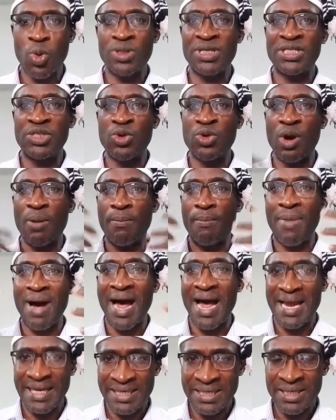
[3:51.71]
what is in your
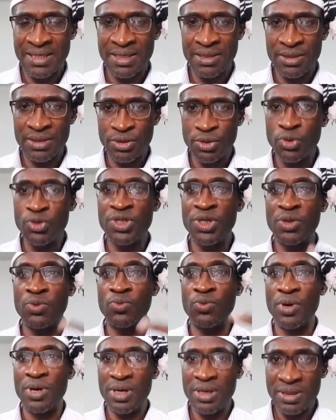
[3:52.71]
mind
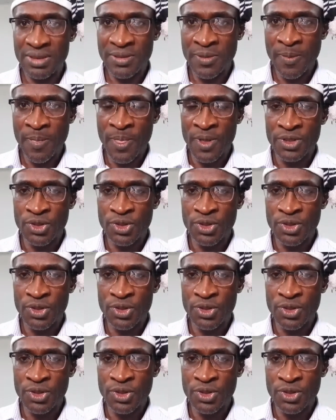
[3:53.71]
using words.